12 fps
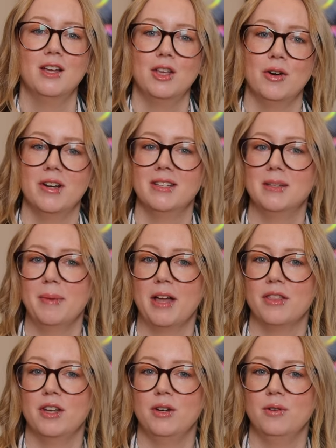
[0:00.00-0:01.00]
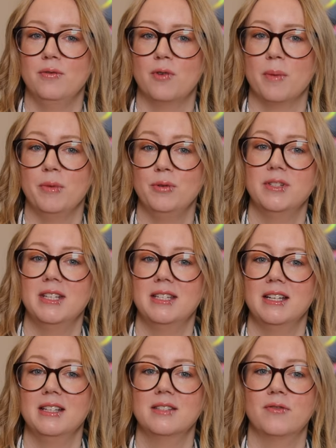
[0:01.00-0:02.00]
Curious about the new Formoonsa
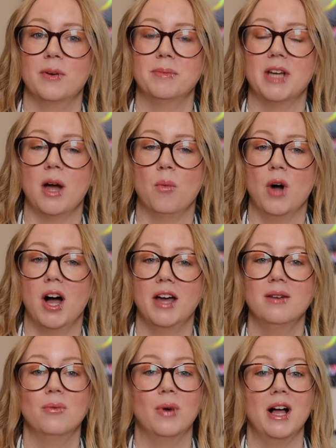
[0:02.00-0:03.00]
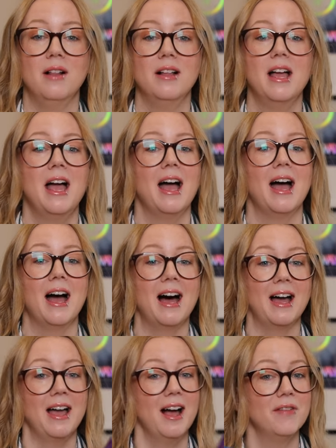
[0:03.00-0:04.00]
disc from Taiwan? Well,
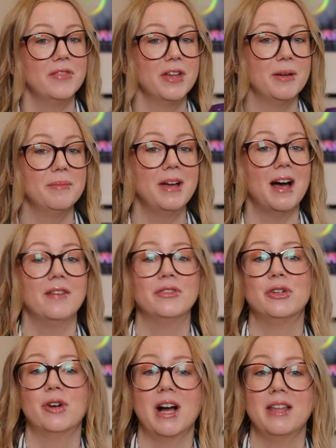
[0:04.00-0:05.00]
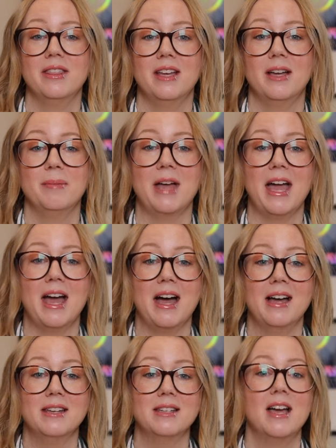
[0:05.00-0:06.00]
I have them, I've tried them,
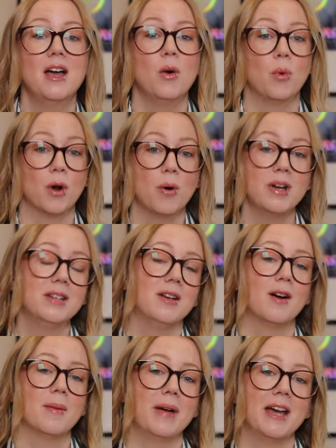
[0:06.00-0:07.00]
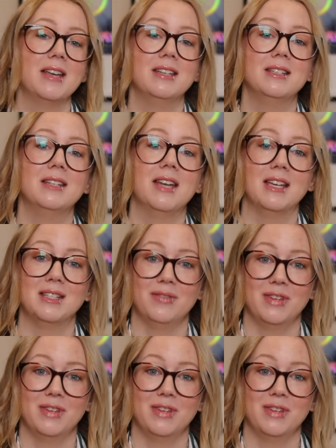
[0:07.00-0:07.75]
and we're going to talk about it in today's